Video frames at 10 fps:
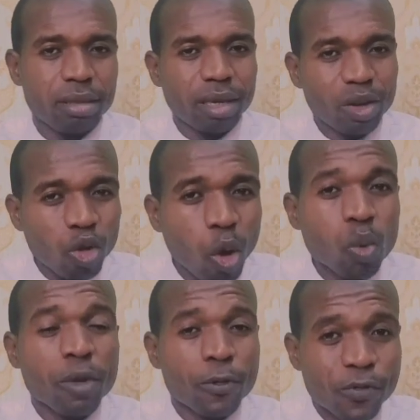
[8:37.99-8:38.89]
The
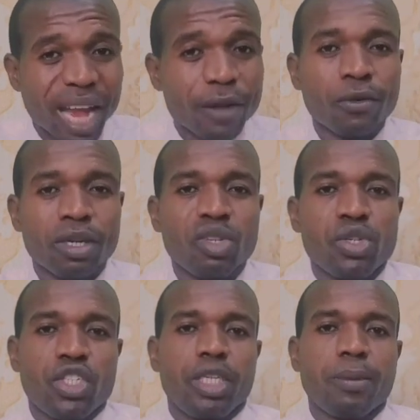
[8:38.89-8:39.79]
Lord will fight for
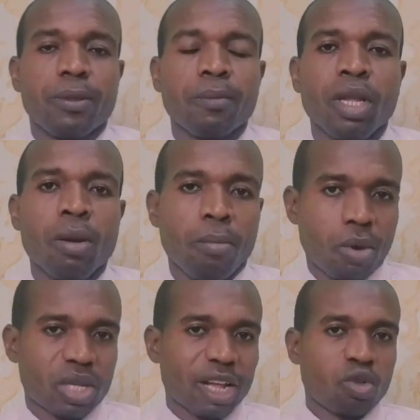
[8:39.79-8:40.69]
those sheep.
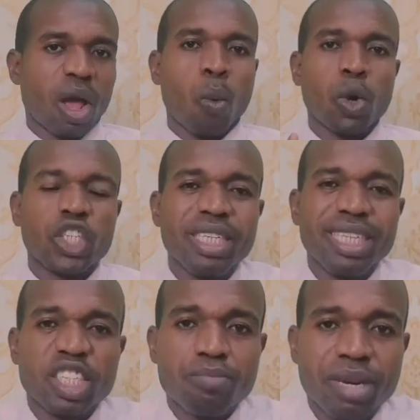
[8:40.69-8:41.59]
But as you are watching
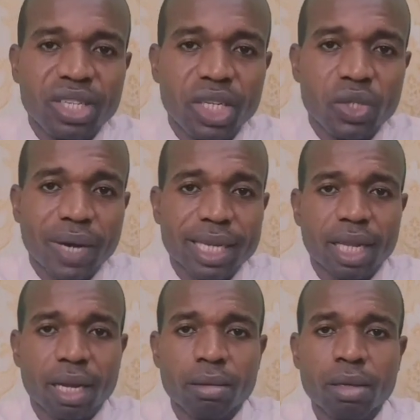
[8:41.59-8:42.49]
this message right
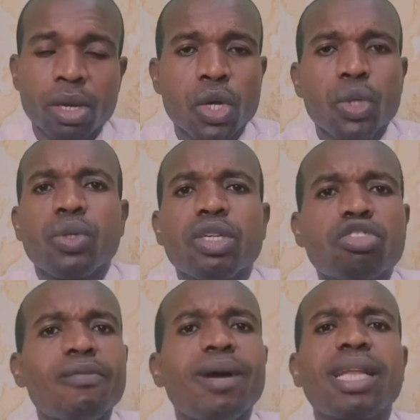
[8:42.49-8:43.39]
now, you
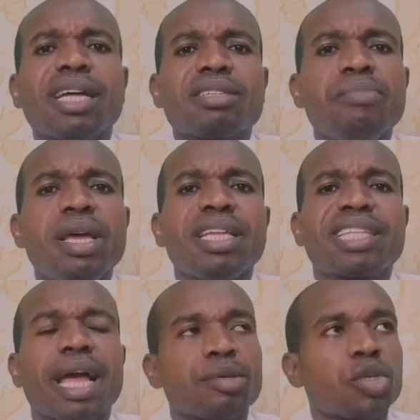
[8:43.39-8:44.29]
discover that many
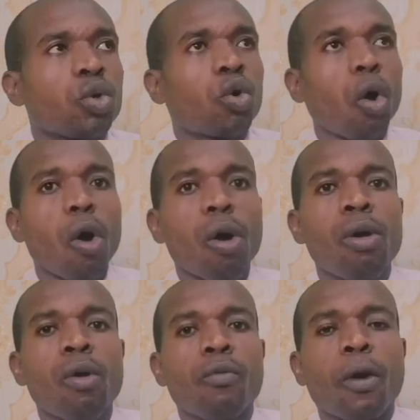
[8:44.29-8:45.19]
times you
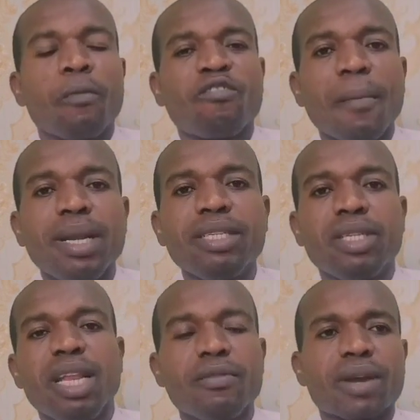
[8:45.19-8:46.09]
call for family
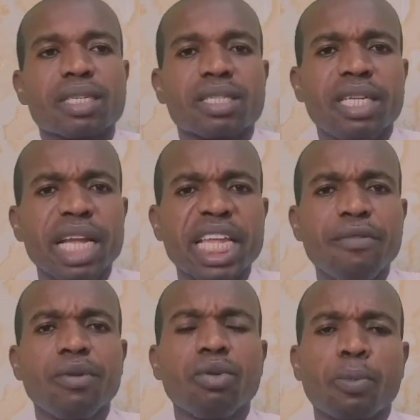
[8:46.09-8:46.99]
deliverance. They
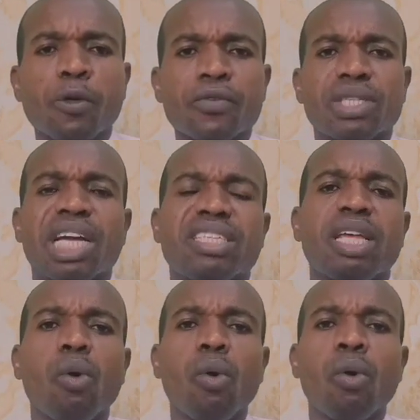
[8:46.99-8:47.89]
give you prophecy and
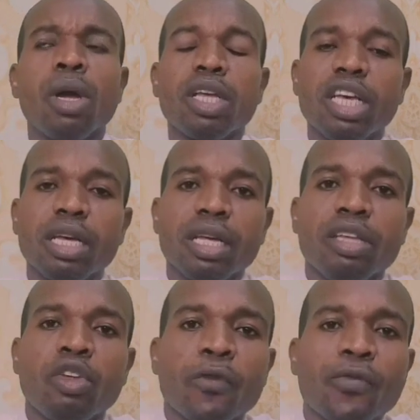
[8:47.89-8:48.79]
say, oh,
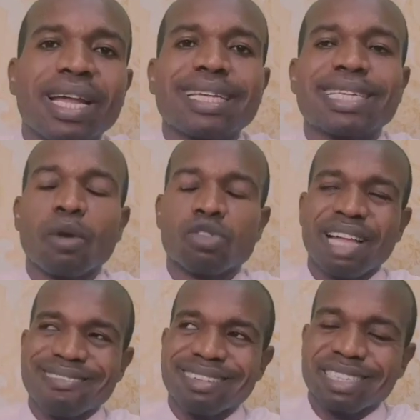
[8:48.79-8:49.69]
in your father's house
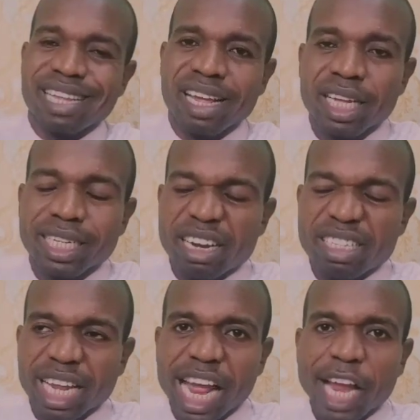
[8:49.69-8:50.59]
there is an
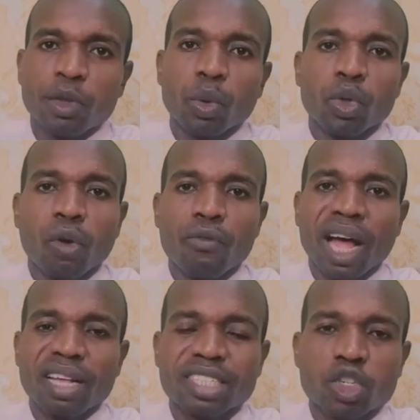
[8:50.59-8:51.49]
idol. Your
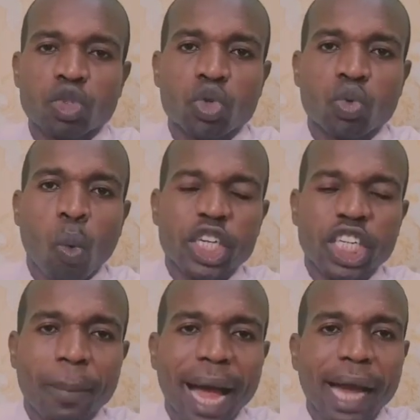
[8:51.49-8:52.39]
ancestors
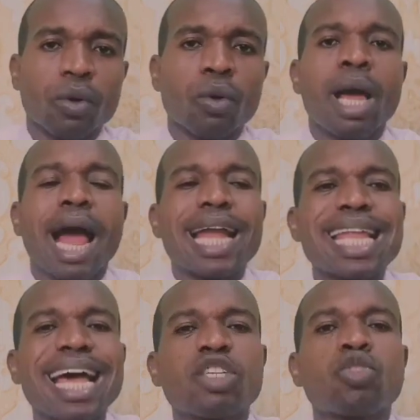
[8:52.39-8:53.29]
worship idol,
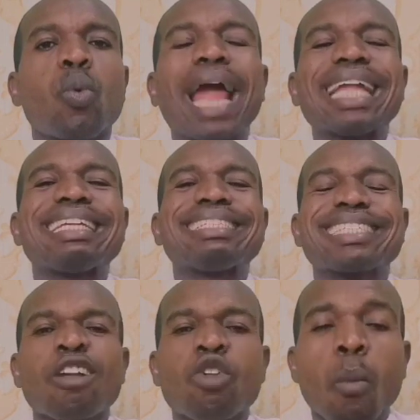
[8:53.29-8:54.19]
and that is why things
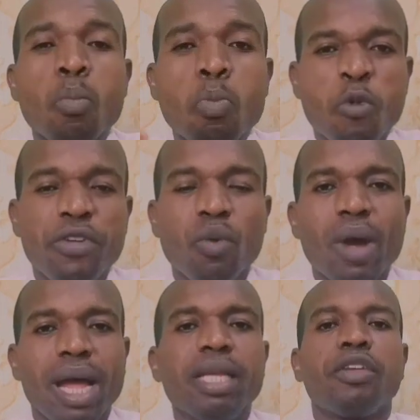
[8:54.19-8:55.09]
are not moving
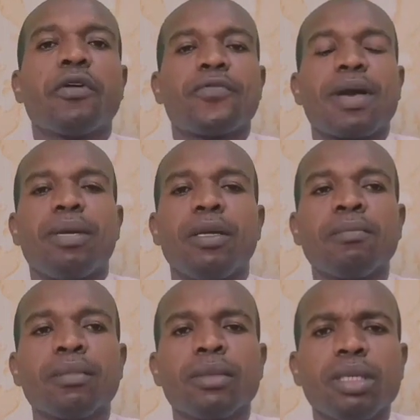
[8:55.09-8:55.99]
well in your family.
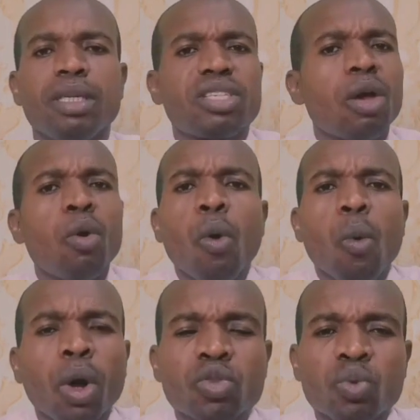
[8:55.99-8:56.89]
They say, oh,
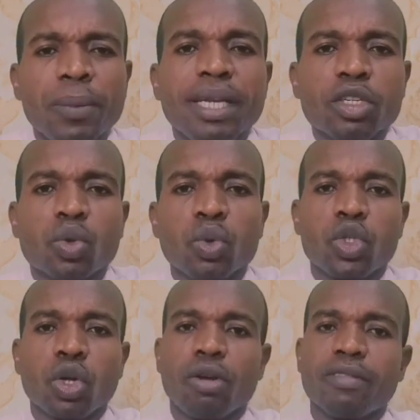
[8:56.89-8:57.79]
what will be the
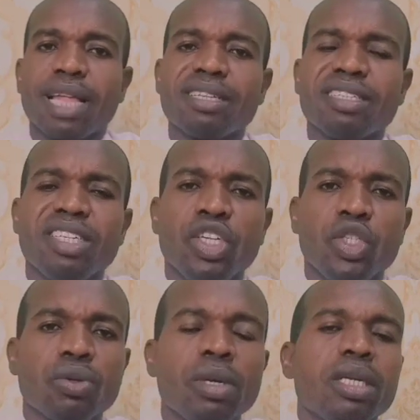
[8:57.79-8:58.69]
solution of that
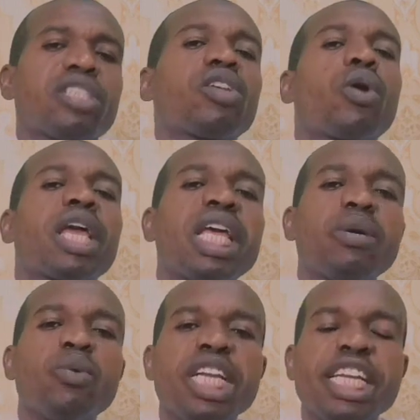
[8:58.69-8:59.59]
issue? They say, okay,
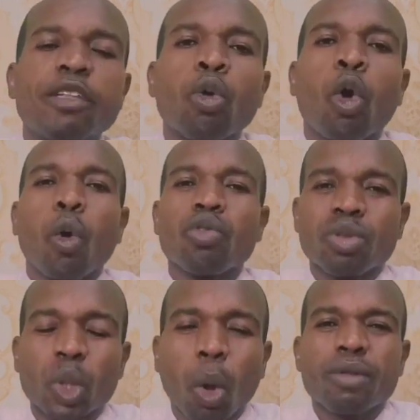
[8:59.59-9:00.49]
we need to
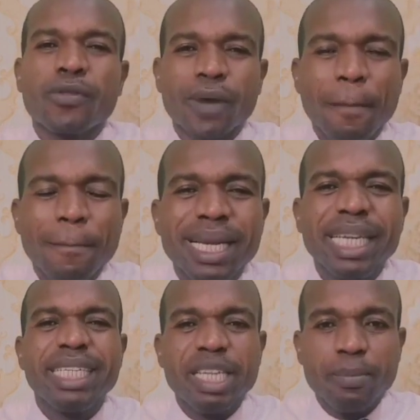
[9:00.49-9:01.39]
conduct
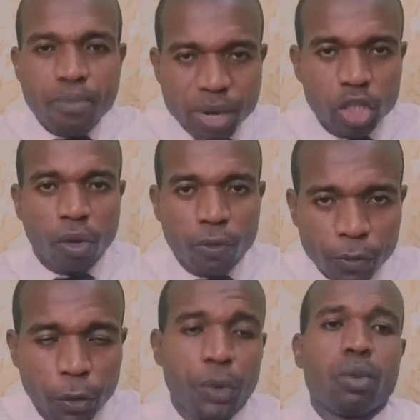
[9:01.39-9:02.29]
family liberation
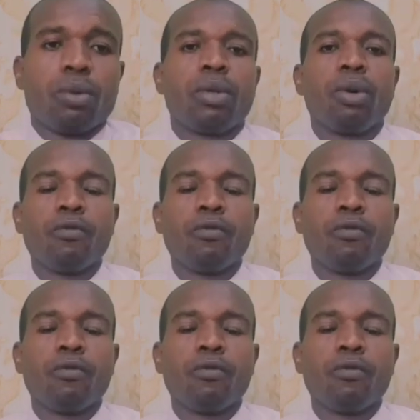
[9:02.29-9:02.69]
for you.